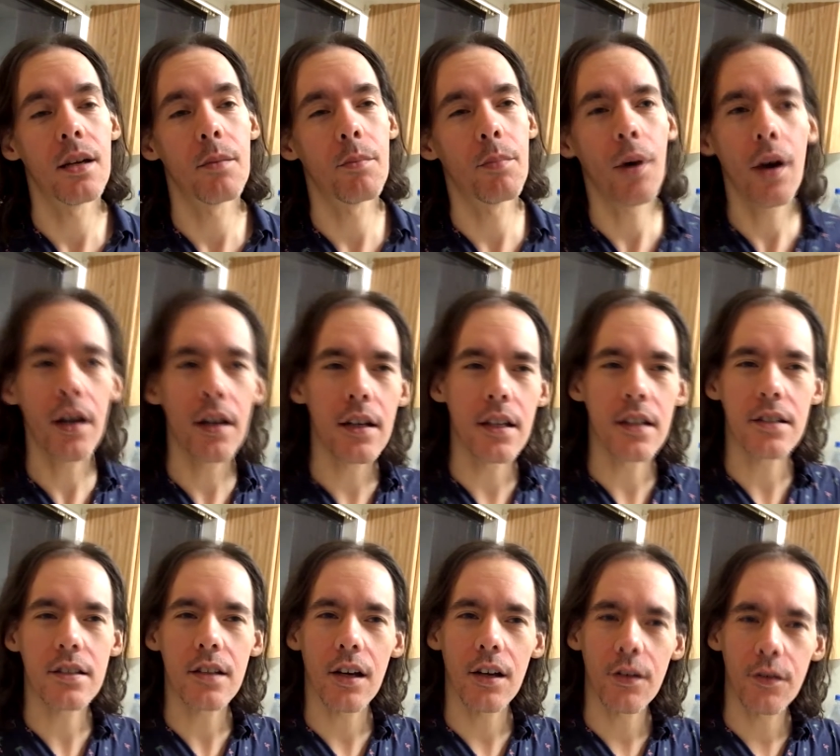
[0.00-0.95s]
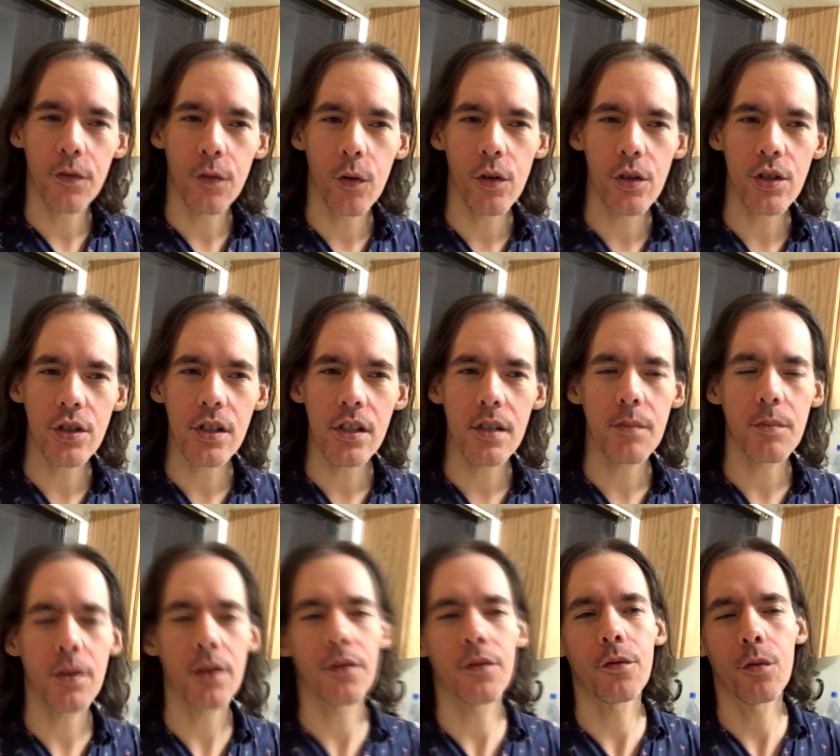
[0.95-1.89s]
But it's unfortunate,
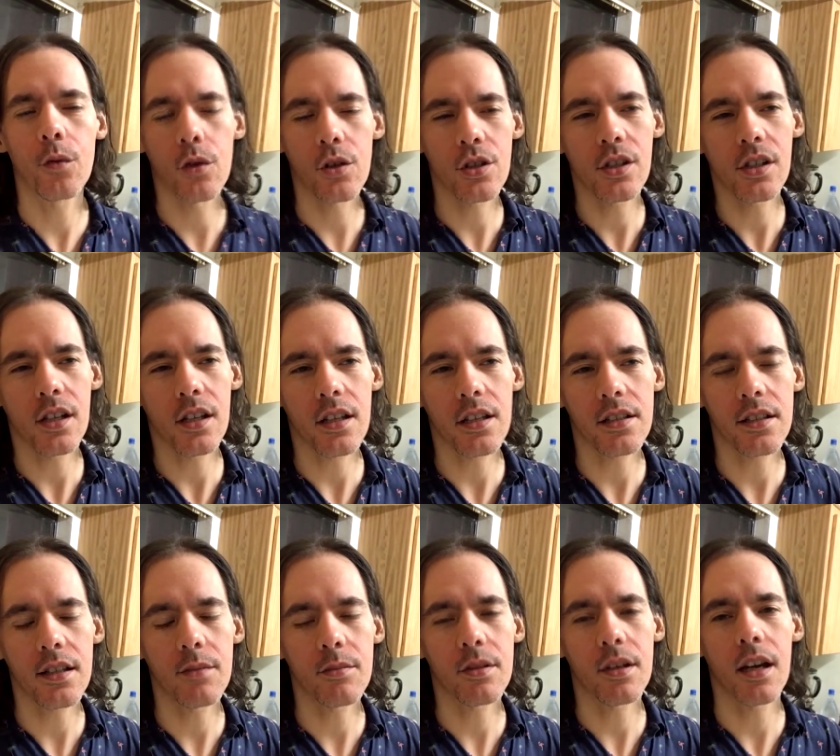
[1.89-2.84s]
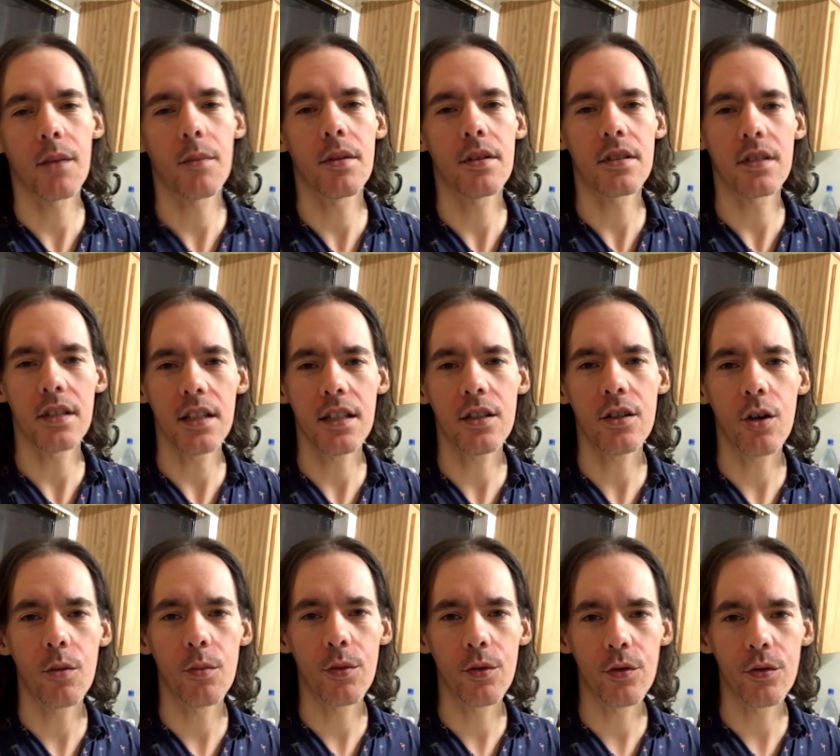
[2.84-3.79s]
but fortunate at the same time. It's an
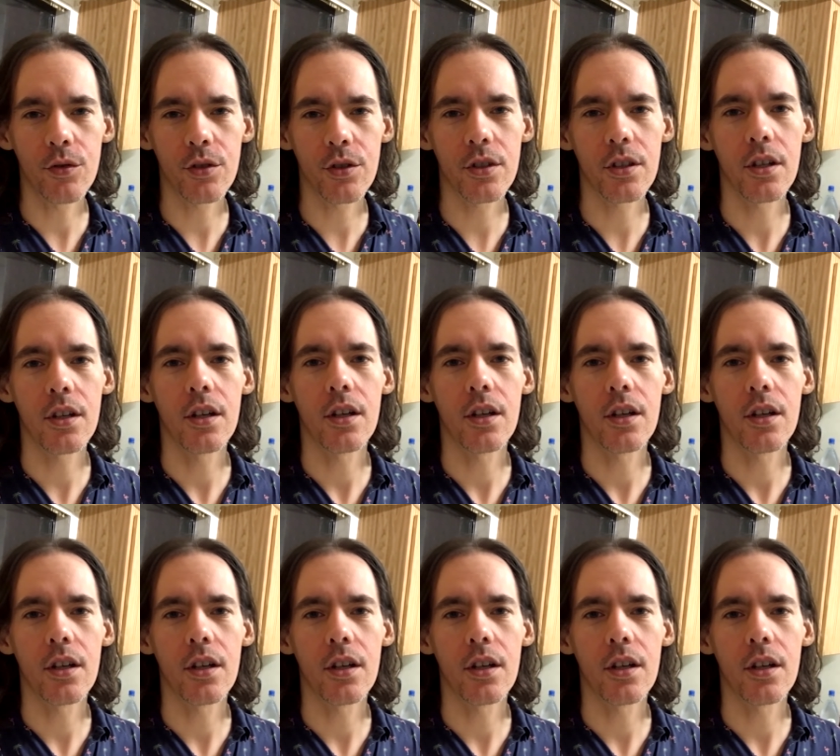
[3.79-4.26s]
Ecoboost